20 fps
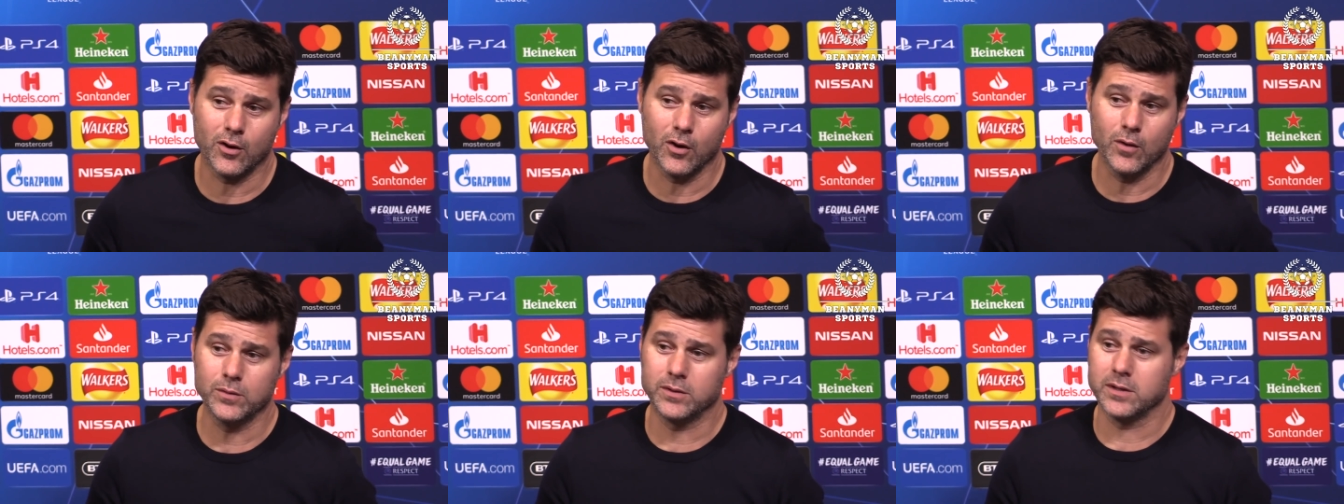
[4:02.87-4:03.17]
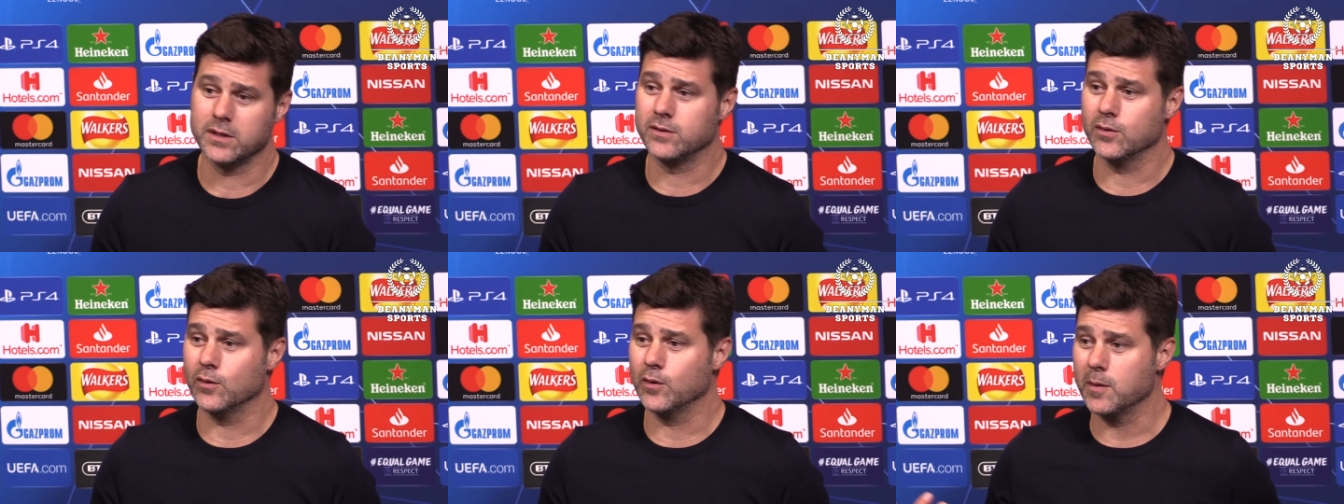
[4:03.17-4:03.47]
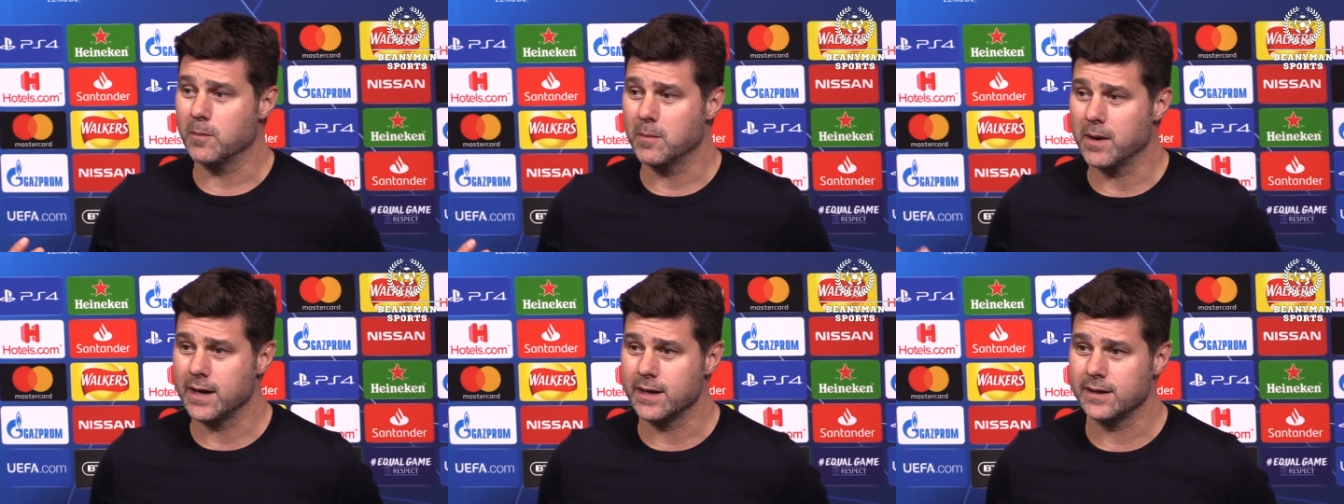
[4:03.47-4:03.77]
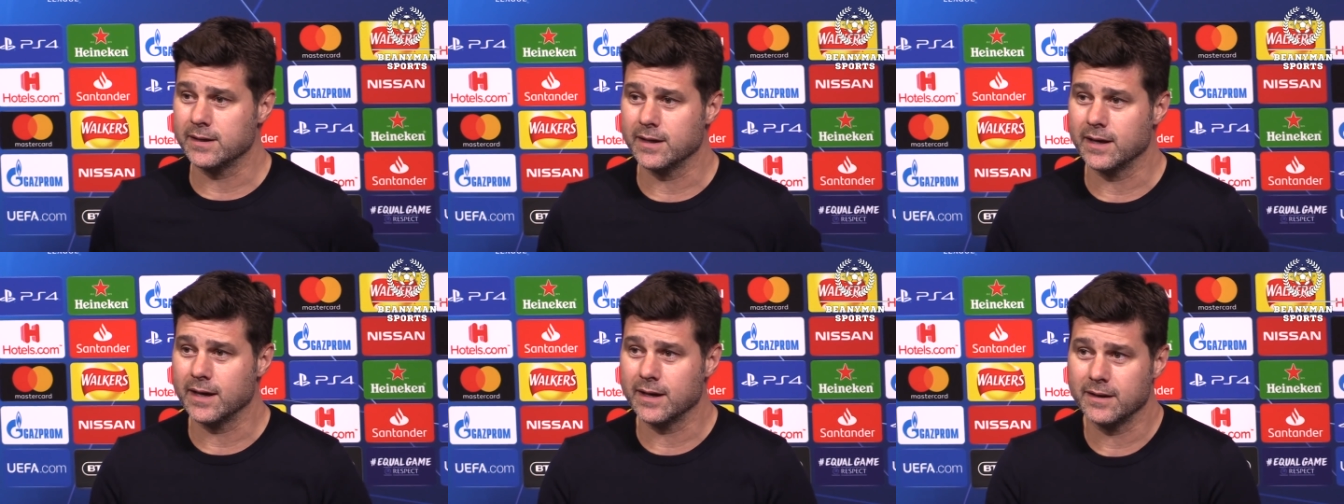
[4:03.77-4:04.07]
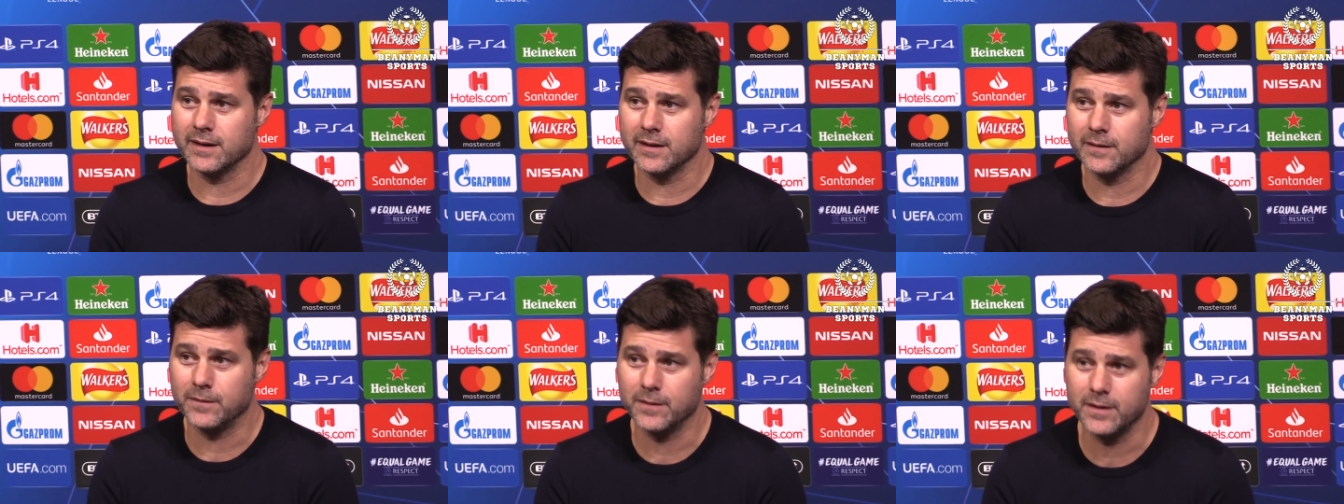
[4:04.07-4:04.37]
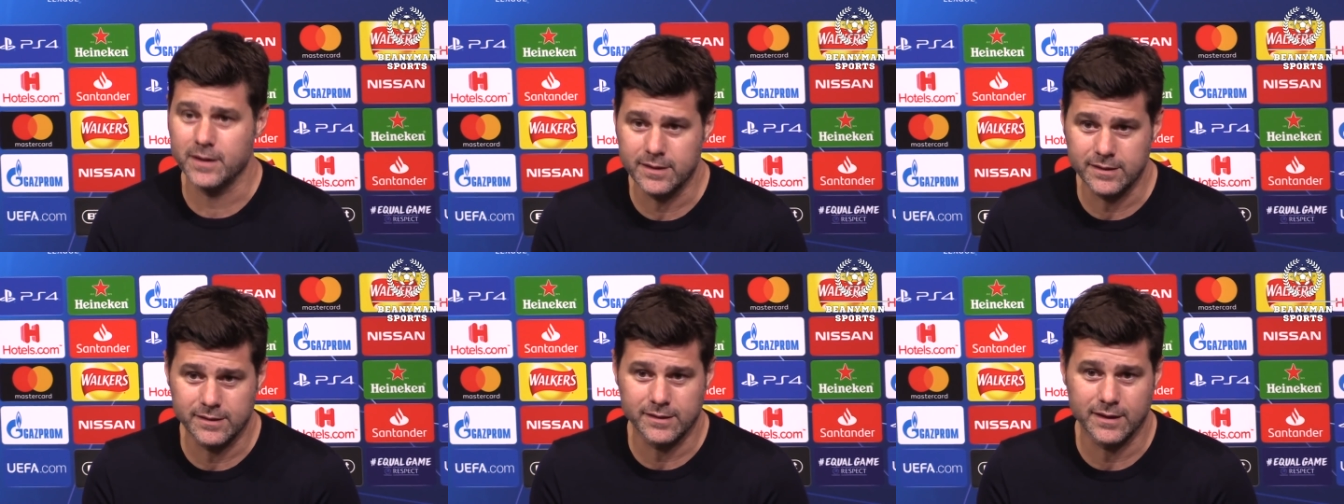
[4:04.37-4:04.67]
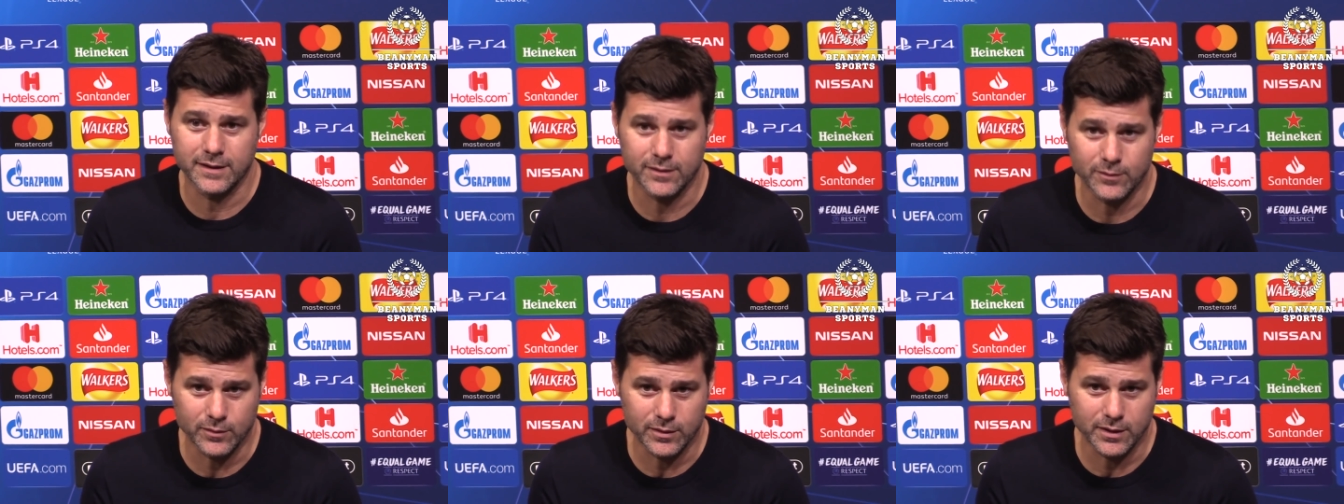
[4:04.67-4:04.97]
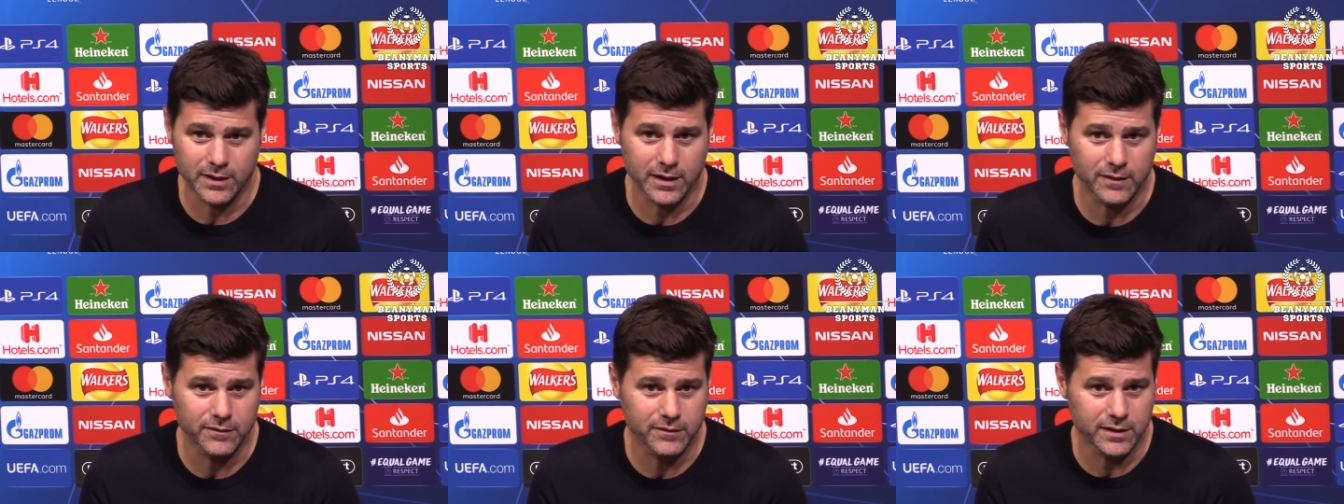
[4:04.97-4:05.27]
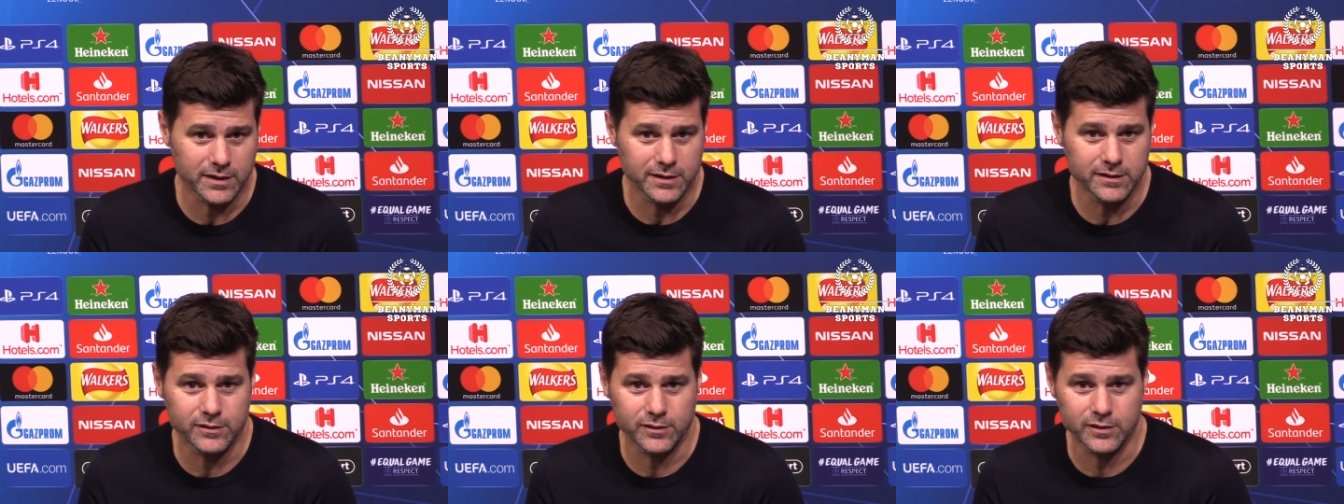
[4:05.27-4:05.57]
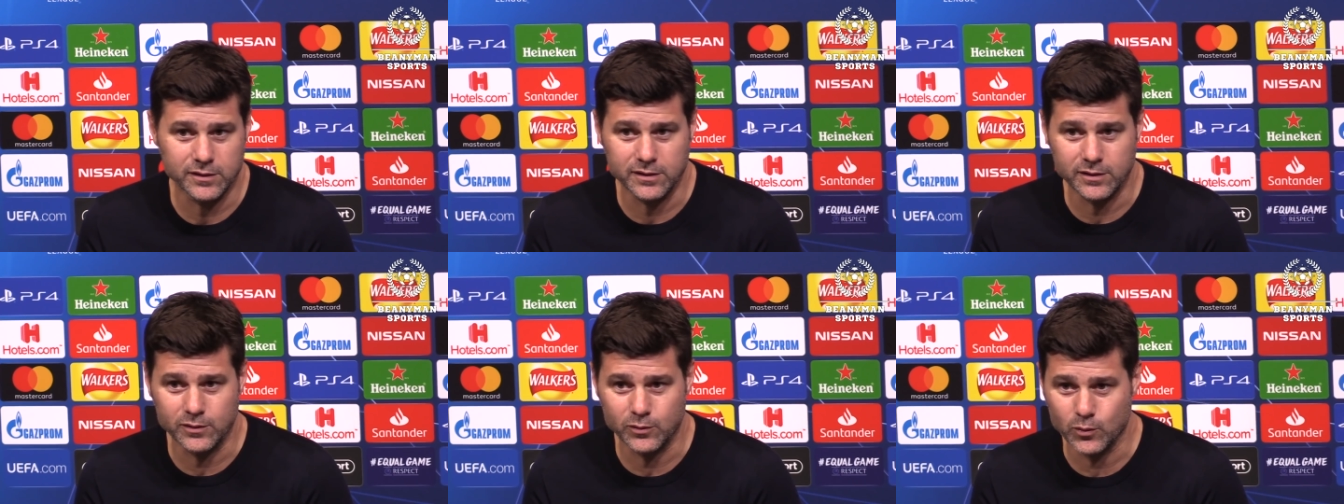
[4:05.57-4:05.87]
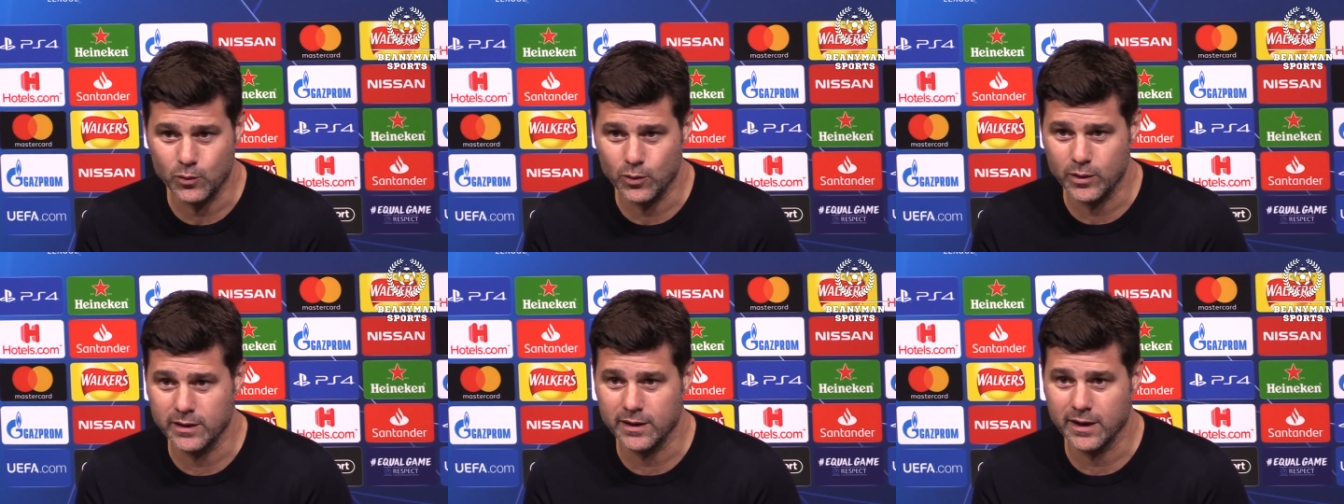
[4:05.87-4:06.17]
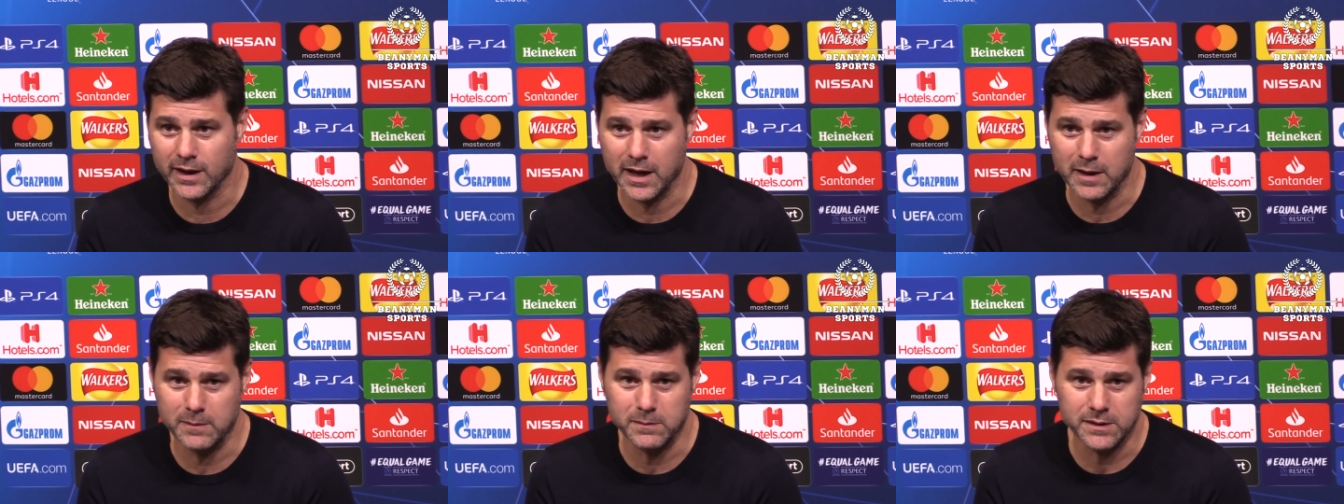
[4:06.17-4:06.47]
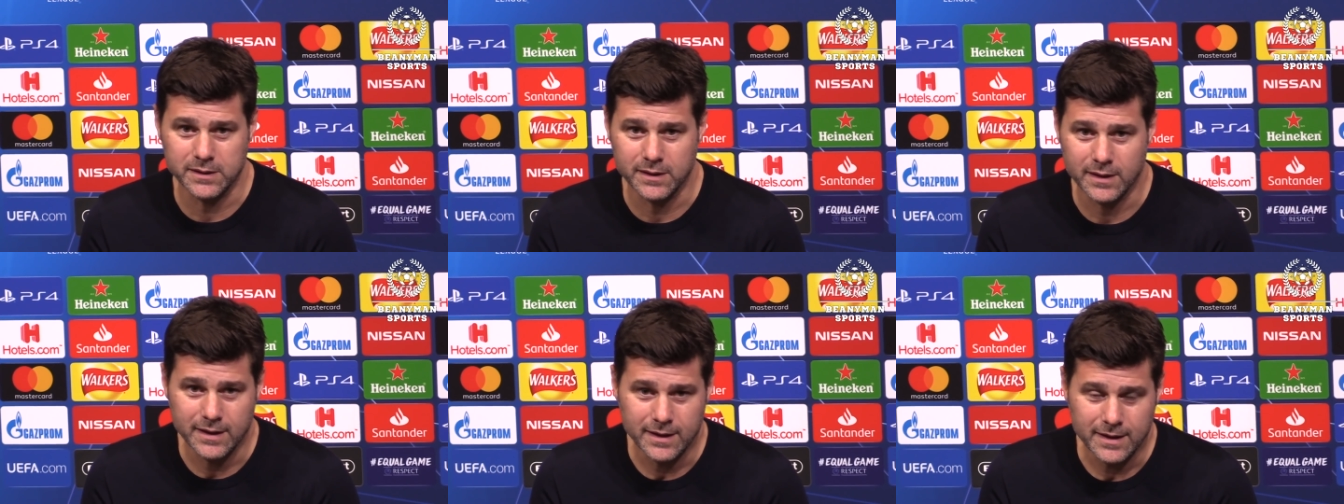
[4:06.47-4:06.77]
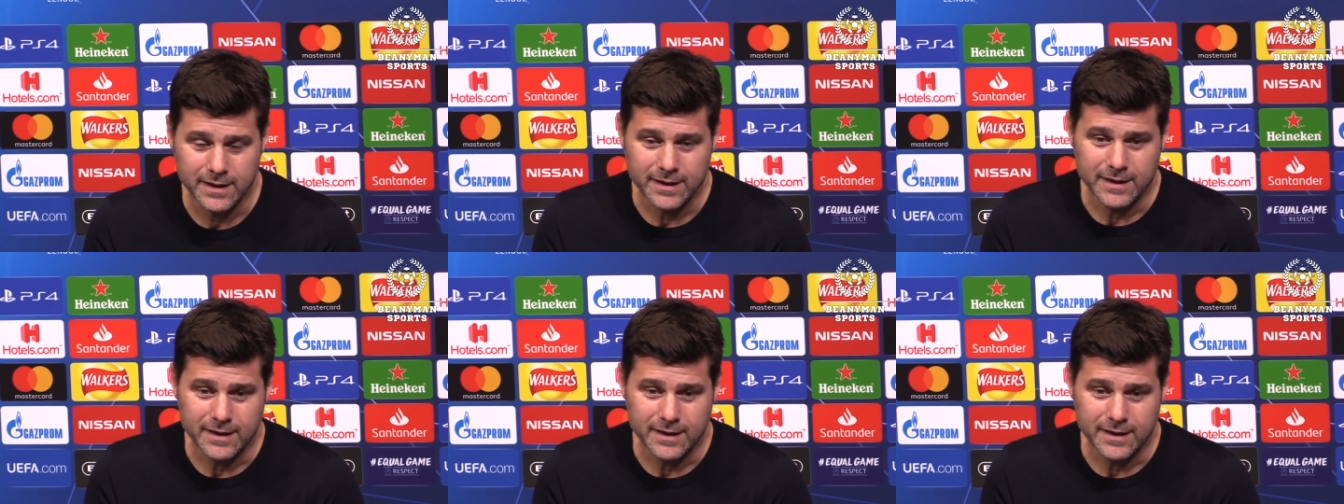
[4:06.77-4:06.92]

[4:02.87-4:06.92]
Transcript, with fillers: coaches or the manager are the first that we have the interest to win the games.